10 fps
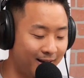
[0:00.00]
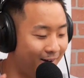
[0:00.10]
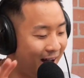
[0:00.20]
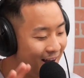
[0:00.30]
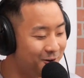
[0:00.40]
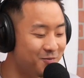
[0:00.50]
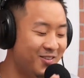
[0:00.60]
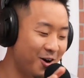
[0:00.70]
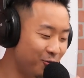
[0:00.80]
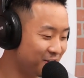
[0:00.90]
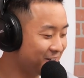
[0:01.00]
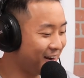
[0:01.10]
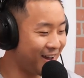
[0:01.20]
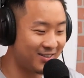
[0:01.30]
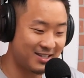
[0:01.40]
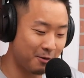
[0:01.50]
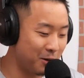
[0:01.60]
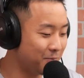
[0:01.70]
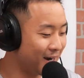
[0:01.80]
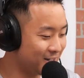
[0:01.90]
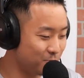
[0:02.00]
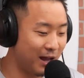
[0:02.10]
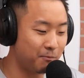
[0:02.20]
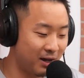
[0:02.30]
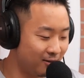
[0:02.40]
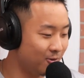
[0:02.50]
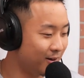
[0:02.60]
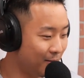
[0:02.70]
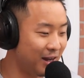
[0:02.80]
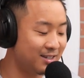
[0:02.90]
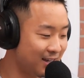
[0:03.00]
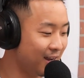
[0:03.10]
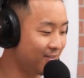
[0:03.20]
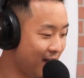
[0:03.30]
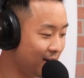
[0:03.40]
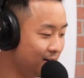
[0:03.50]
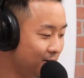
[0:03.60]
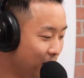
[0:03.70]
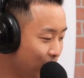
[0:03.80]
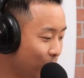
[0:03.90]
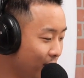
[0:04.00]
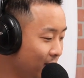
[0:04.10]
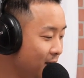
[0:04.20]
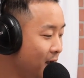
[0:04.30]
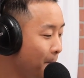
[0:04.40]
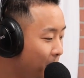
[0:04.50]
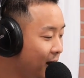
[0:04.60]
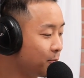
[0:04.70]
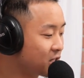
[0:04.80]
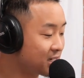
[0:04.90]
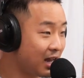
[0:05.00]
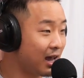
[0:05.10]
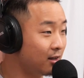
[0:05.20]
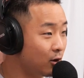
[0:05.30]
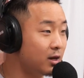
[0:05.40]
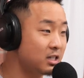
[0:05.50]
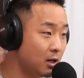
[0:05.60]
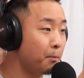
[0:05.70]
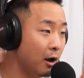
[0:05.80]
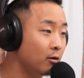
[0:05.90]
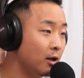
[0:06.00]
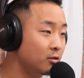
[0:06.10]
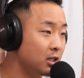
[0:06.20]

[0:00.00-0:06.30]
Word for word: now, I don't know if it's going to have the same impact as Black Panther. Okay, I'm not saying that, by the way, but I'm just saying there is some parallels